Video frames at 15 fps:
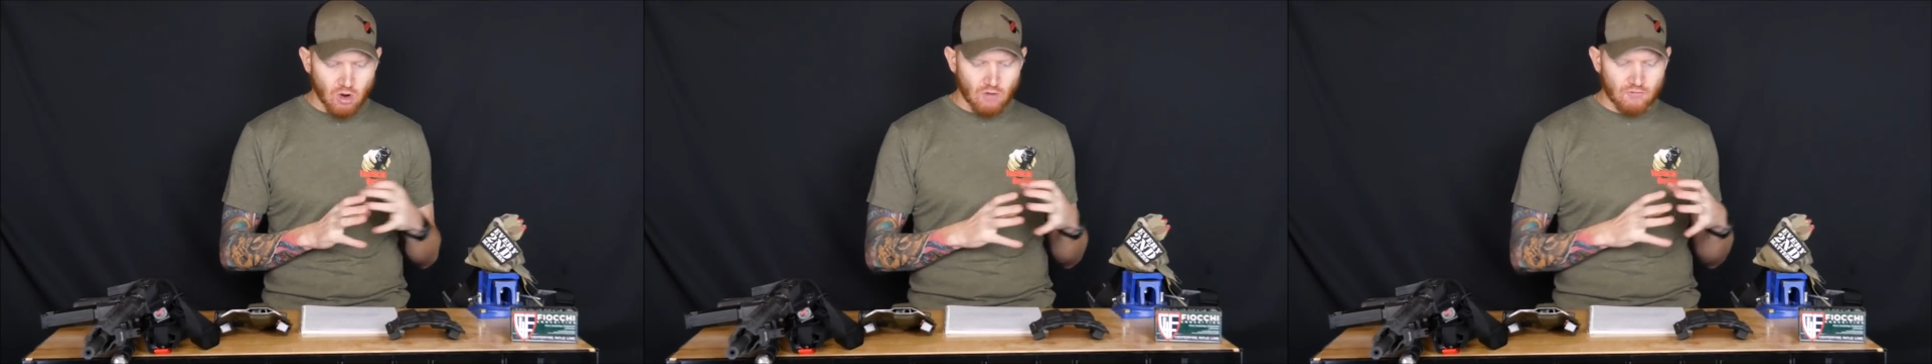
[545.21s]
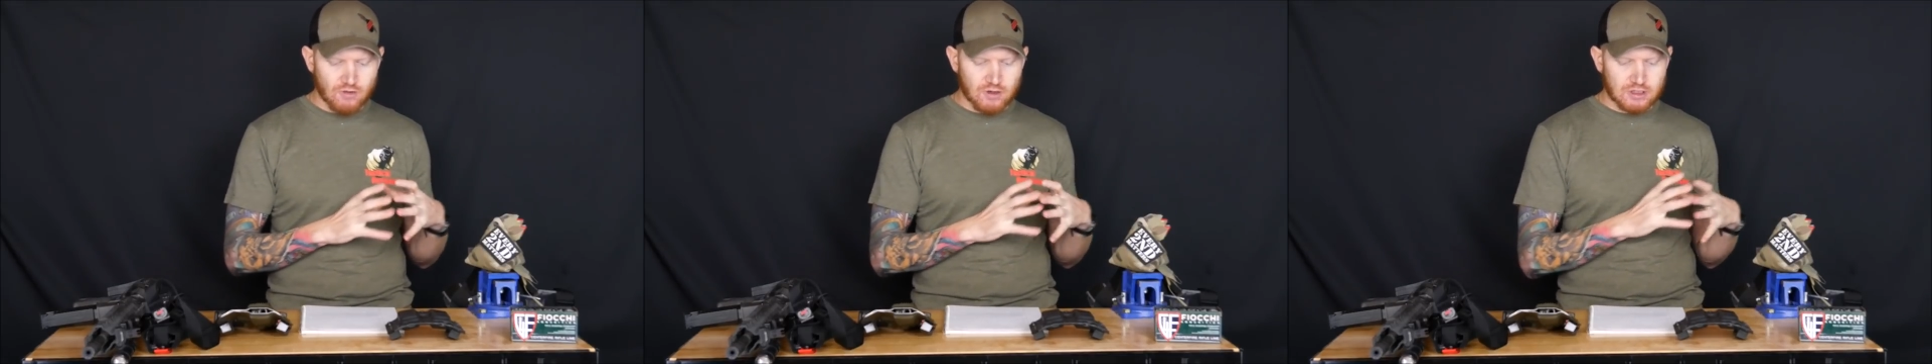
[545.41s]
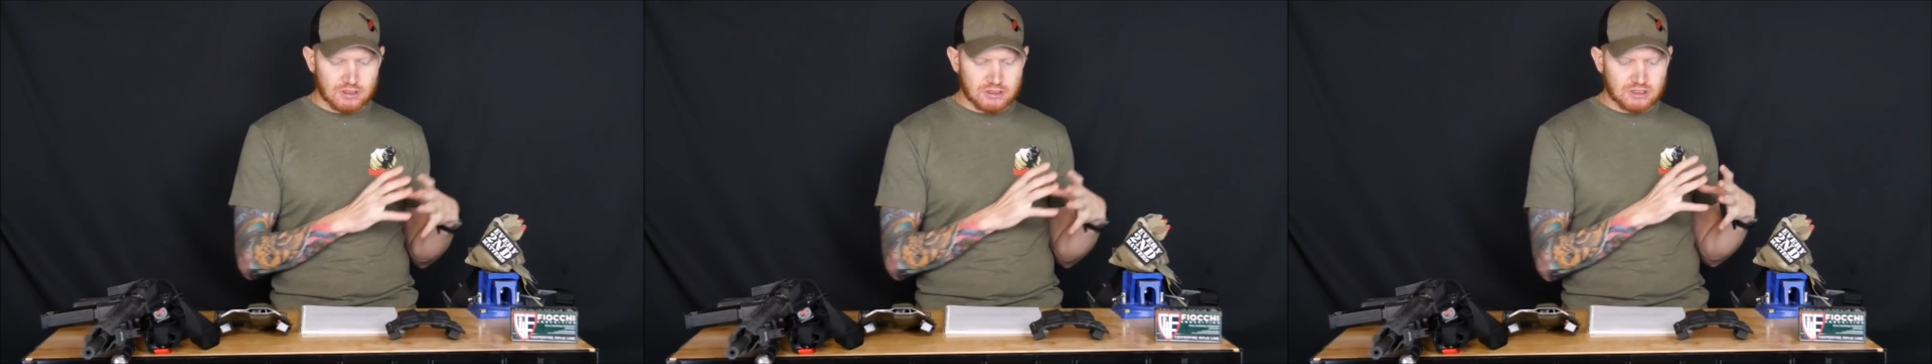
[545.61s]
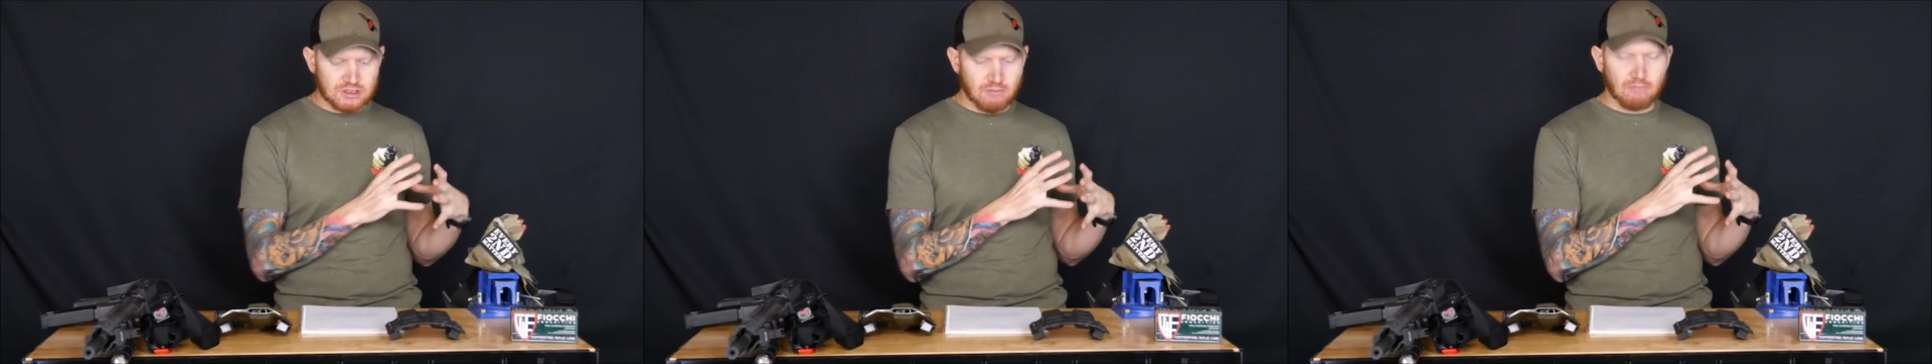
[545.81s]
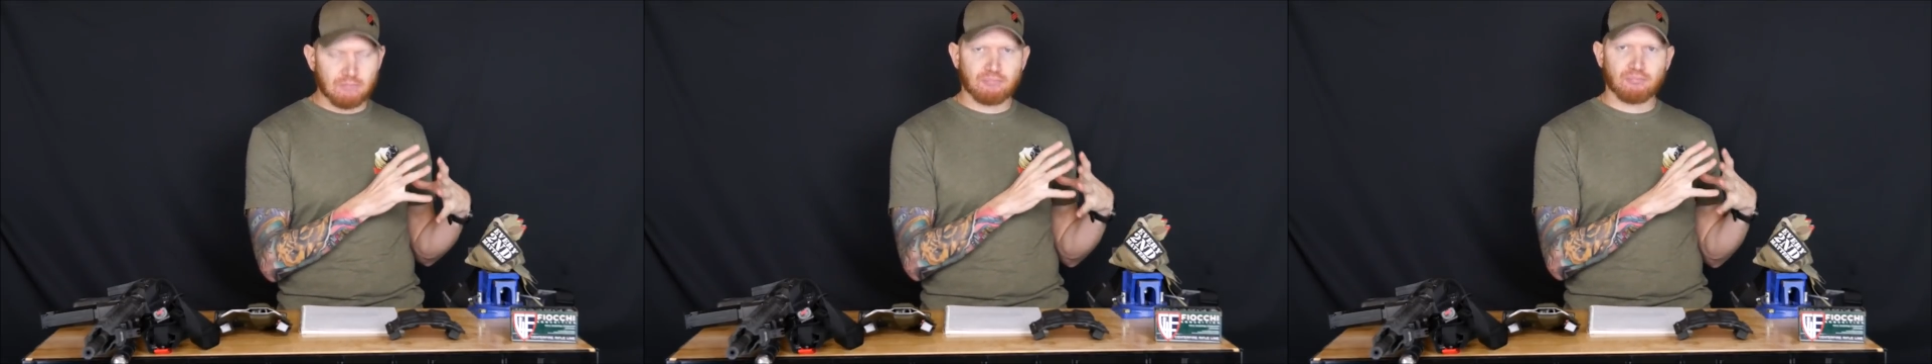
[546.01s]
over
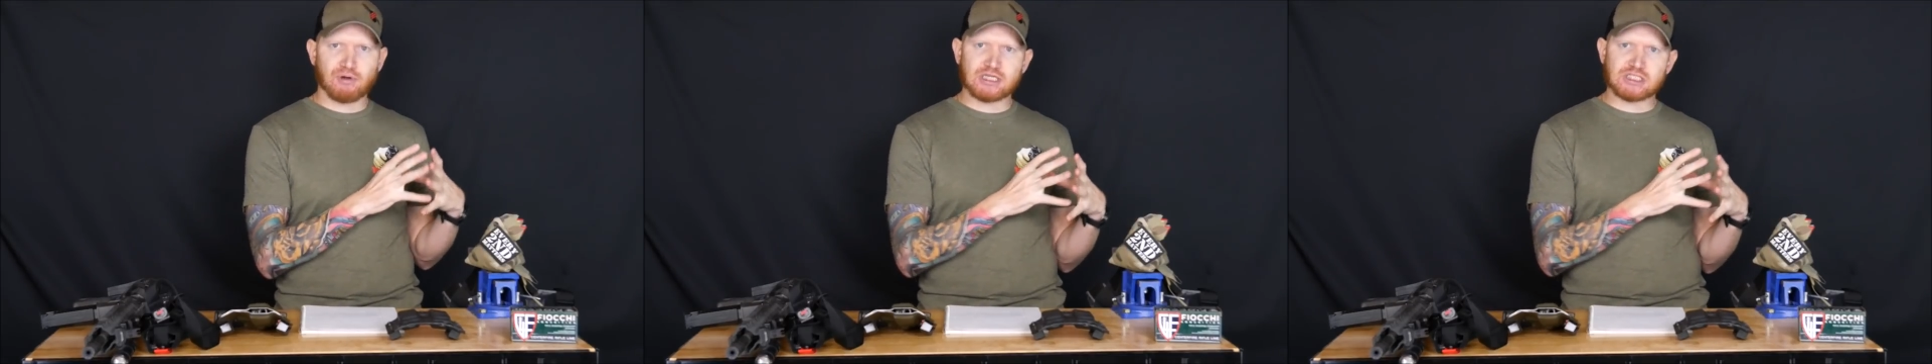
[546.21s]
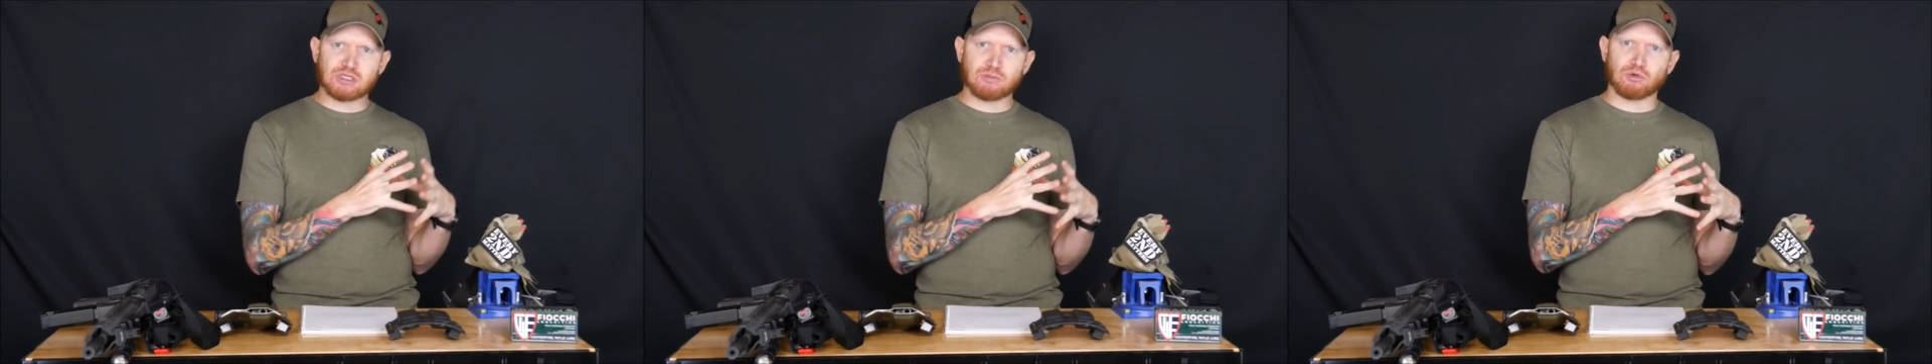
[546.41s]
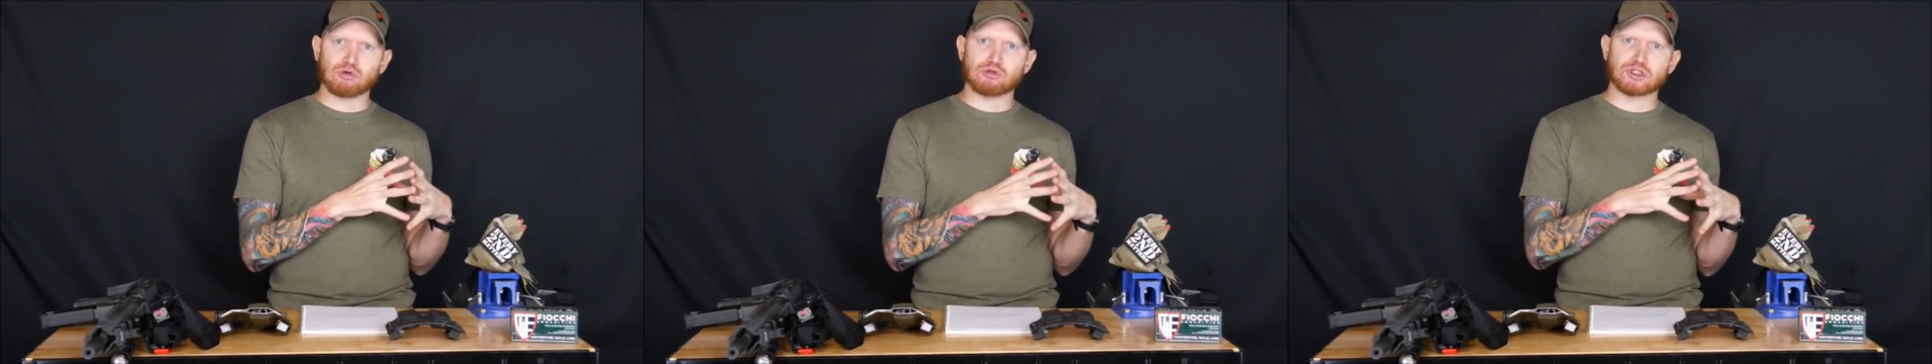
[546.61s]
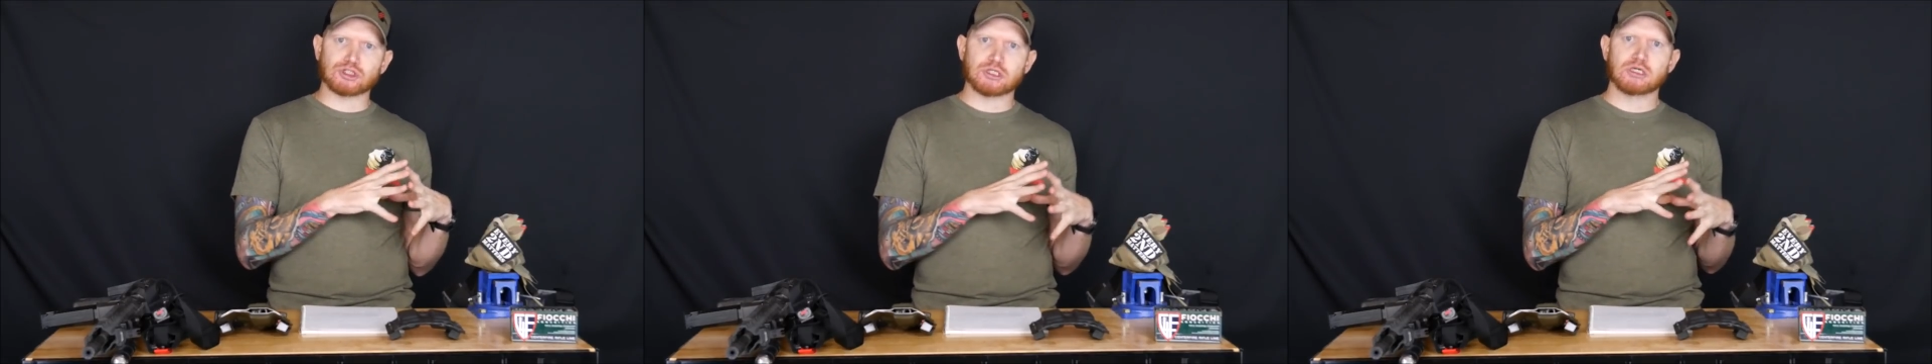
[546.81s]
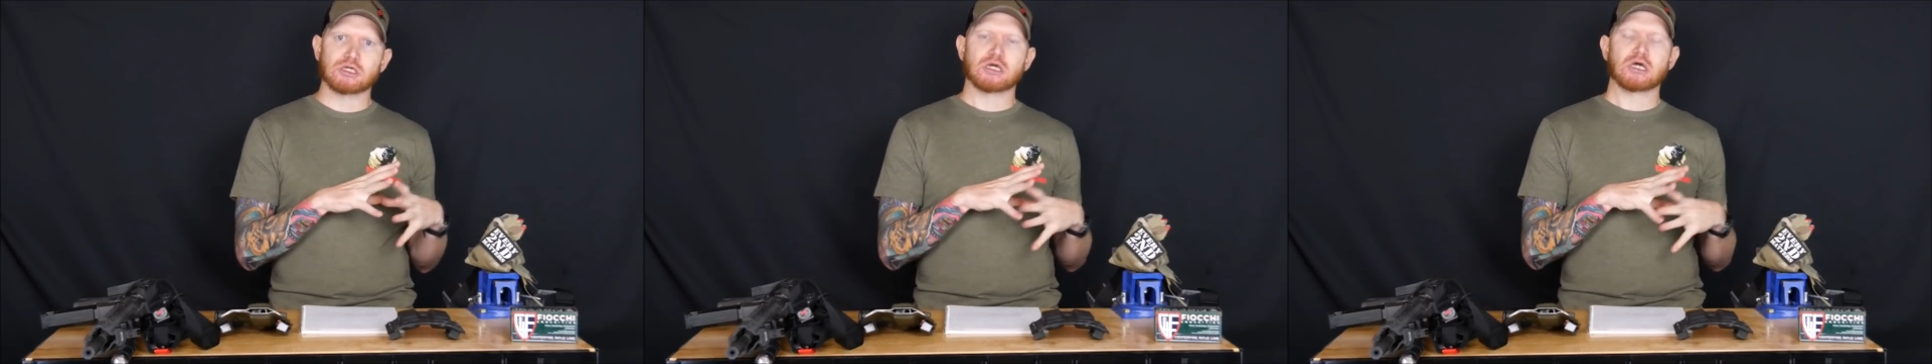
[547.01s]
some principles